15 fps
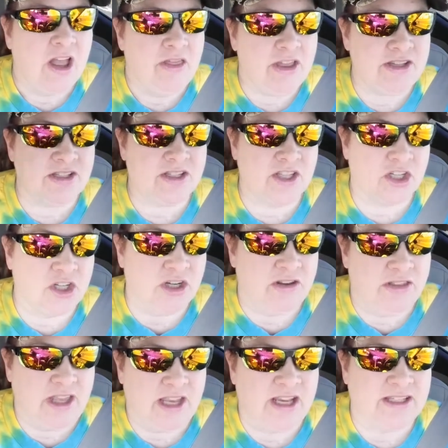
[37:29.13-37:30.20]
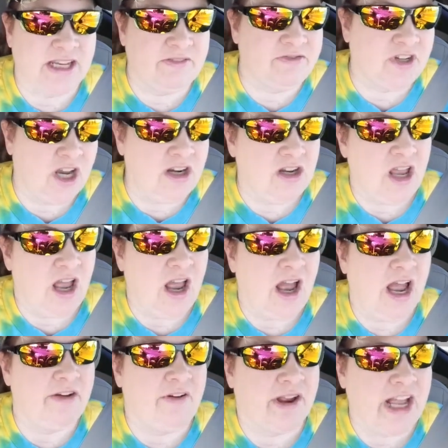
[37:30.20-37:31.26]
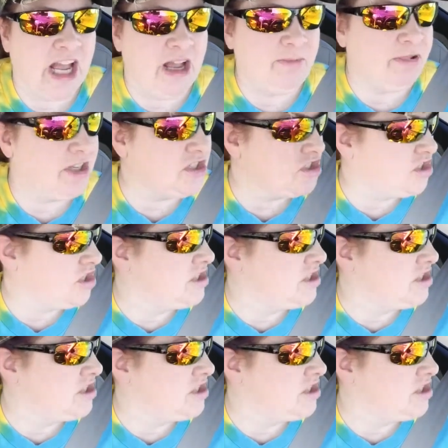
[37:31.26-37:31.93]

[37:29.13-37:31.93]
this is the good thing is I've done I've accomplished